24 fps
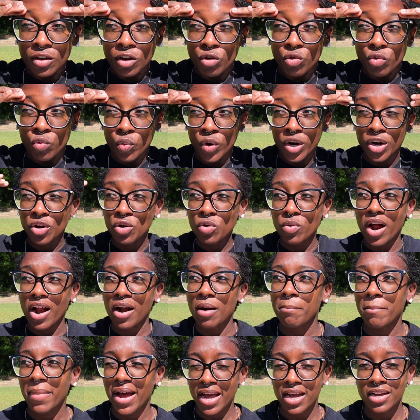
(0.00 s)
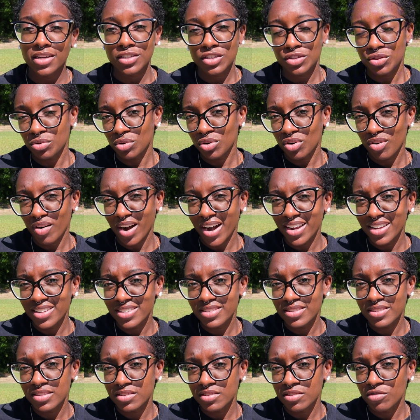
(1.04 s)
renew our minds through
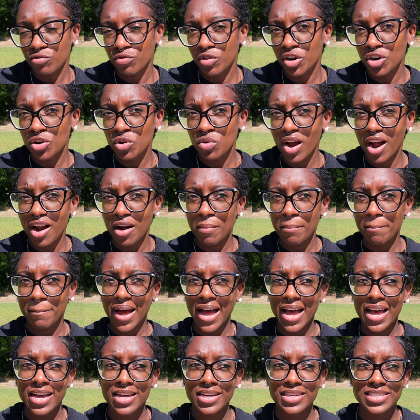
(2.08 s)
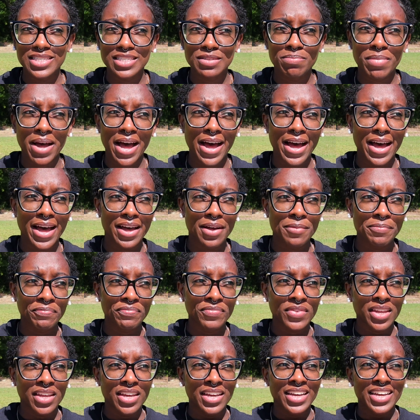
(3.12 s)
Christ. Renew our minds by
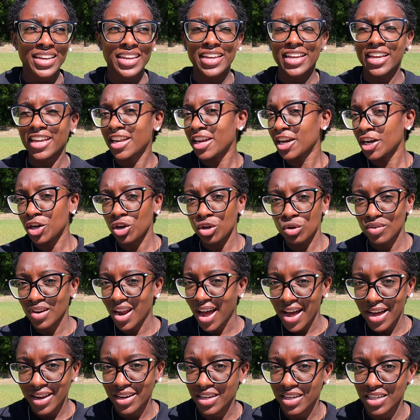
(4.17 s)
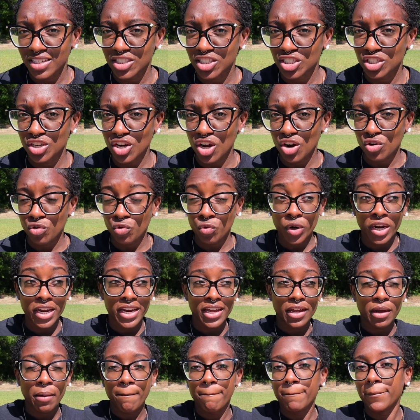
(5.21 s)
getting new knowledge, you know,
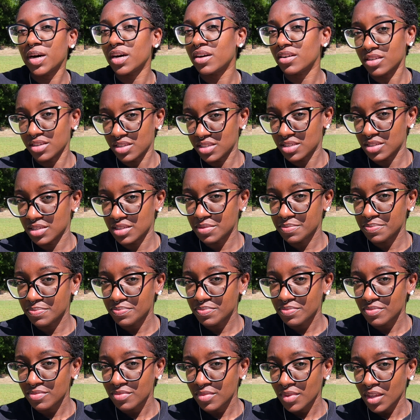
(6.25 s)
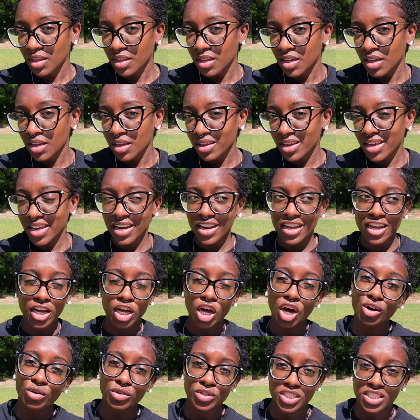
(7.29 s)
reading books, getting
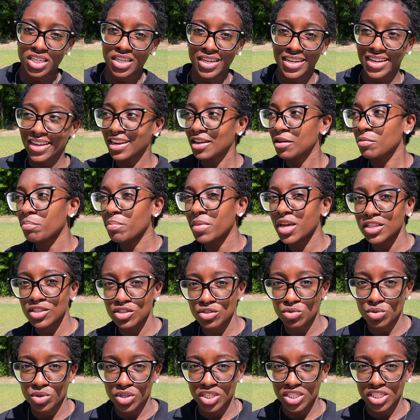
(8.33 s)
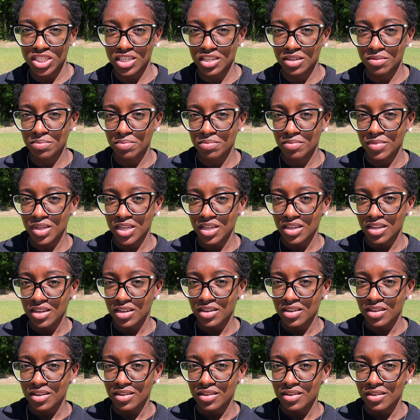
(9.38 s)
coaching, getting mentorship.
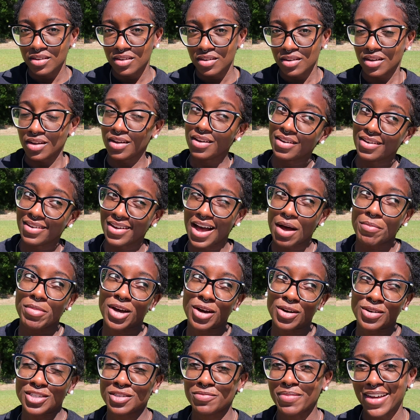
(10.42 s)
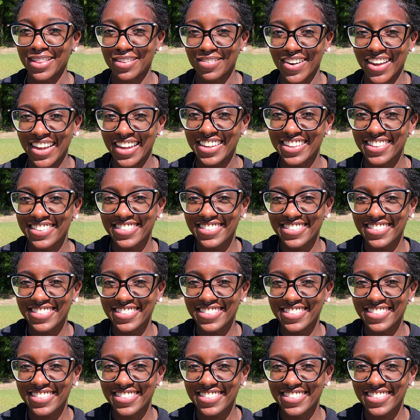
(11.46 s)
I'm a coach, by the way.